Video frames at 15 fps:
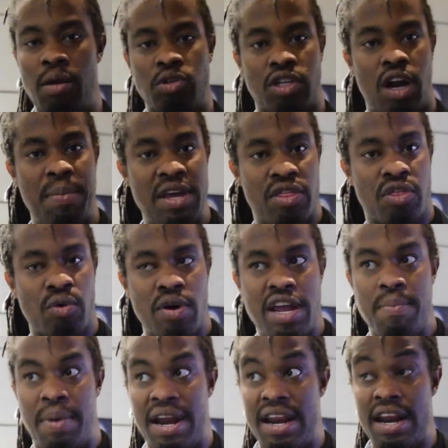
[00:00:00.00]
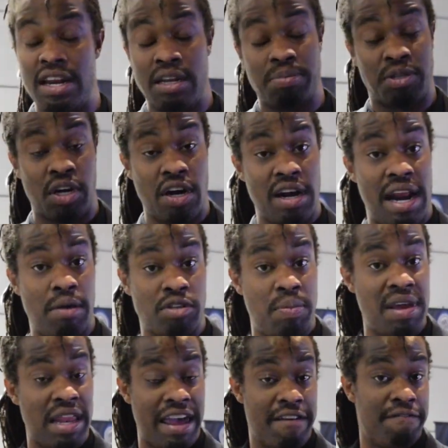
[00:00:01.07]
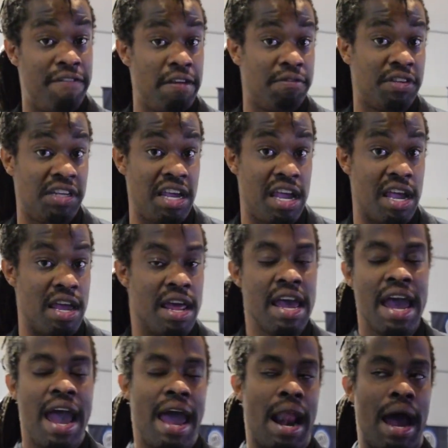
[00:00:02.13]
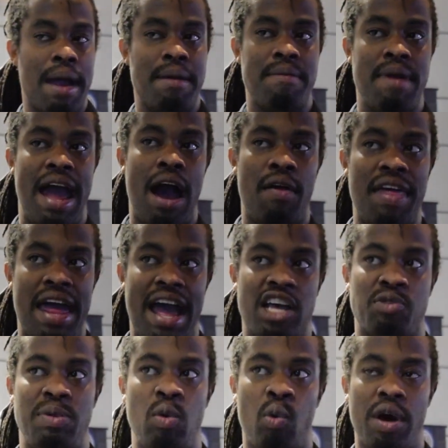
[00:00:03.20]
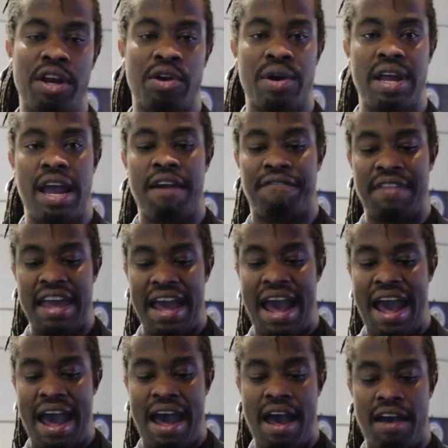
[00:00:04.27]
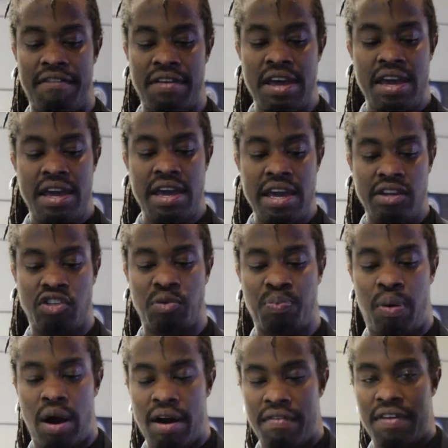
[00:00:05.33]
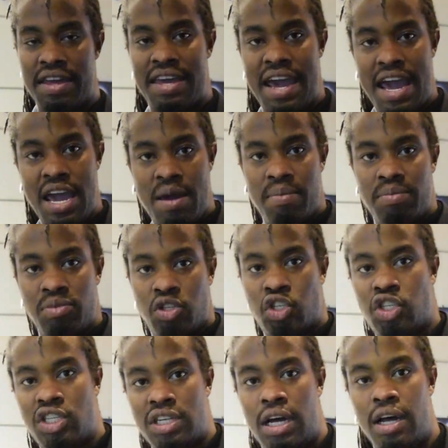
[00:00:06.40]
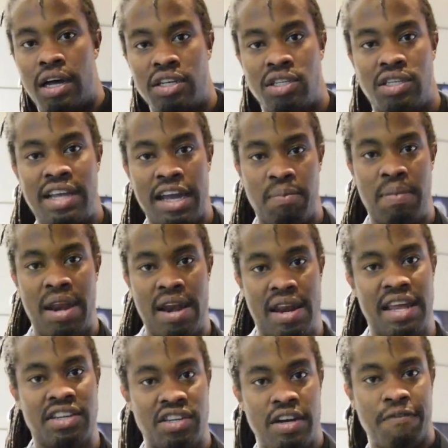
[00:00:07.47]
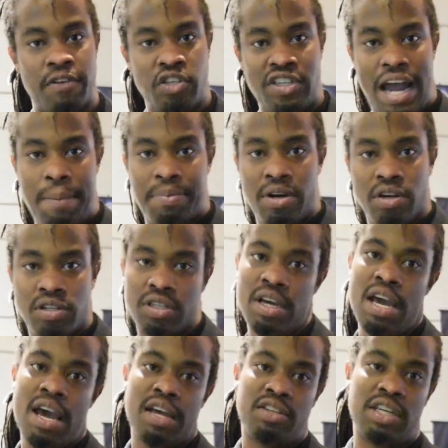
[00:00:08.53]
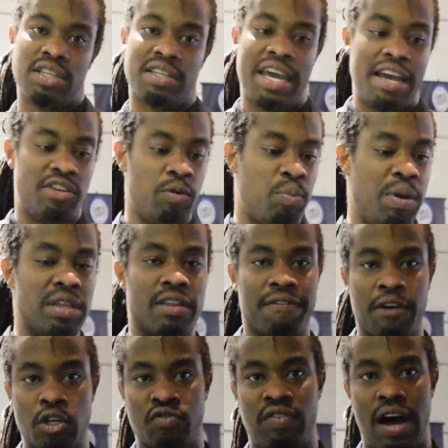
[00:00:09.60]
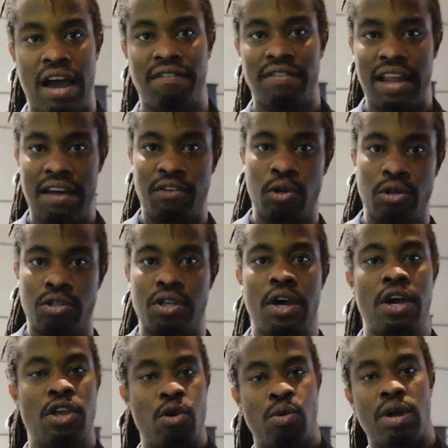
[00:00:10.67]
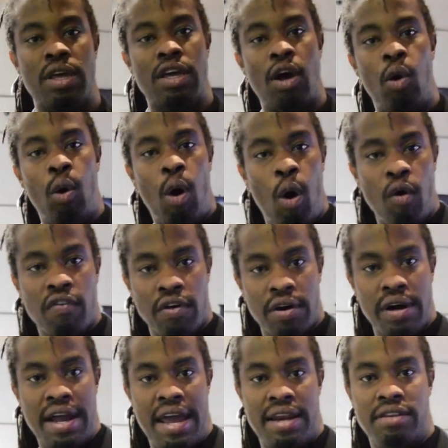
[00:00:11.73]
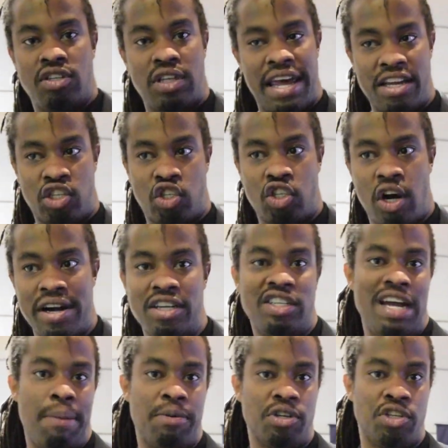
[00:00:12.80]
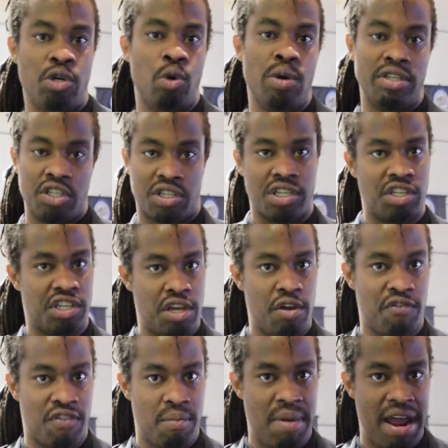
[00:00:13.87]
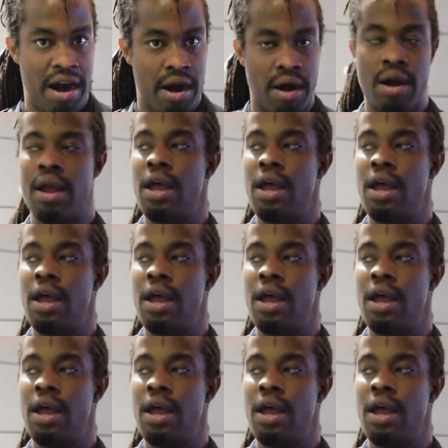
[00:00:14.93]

it was going to be 3, but it ended up turning out to be like 15. And now that has me wondering if they have each part of the game segmented into different chapters, just in case you beat the first 5 levels, you can go over and like start in chapter 2 and just continue from there.